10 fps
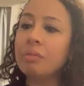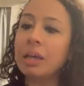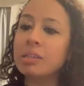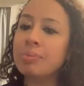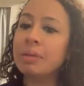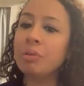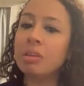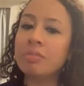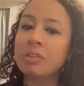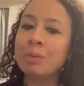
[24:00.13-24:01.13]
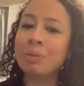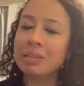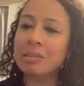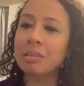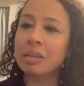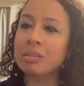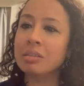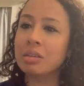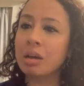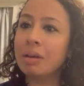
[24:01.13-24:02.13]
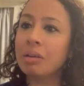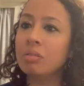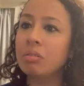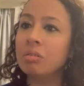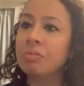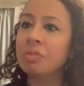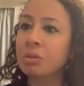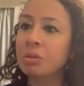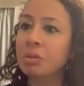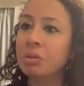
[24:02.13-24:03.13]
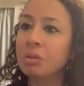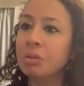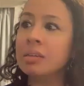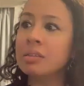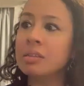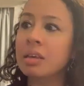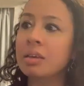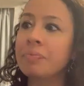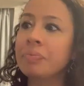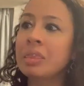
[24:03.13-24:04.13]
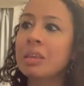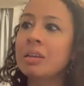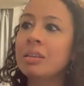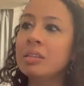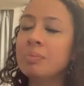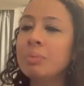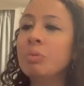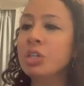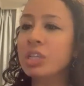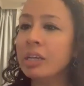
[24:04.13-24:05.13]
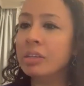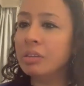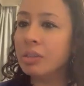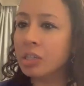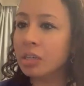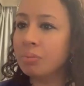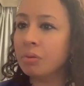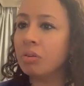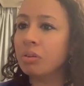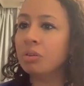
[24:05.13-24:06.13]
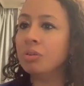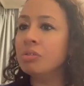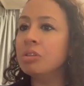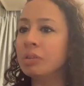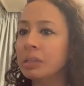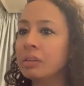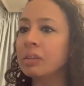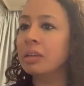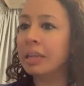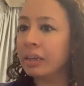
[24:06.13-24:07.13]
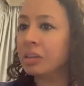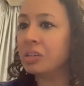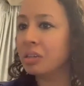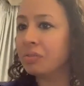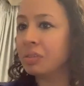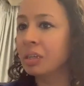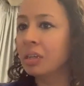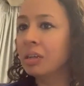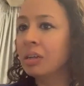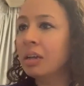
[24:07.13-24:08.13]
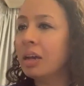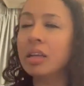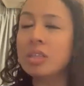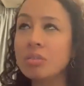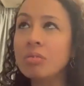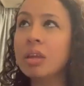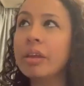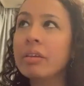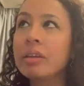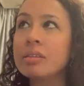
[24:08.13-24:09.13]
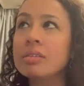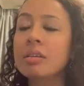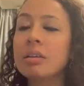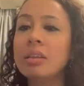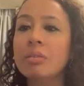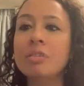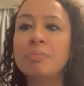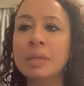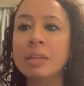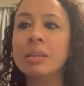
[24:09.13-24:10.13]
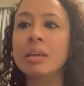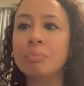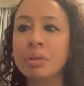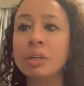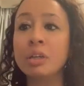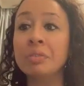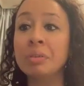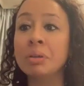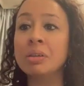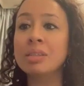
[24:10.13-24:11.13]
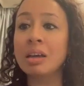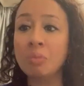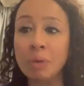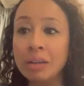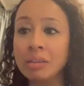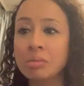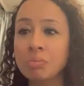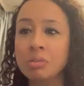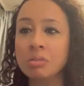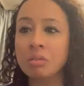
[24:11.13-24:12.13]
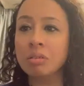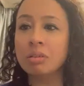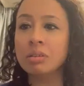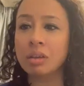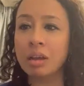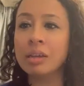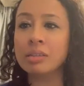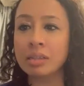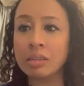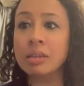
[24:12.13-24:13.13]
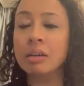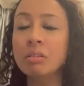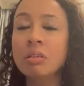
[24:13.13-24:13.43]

that's been one of the really pleasant things that's come out of COVID for me, is that there's a bit more shared ownership on who's doing the late night shift. And I don't think necessarily that would have been there pre-COVID, because that awareness was not as high as it is now.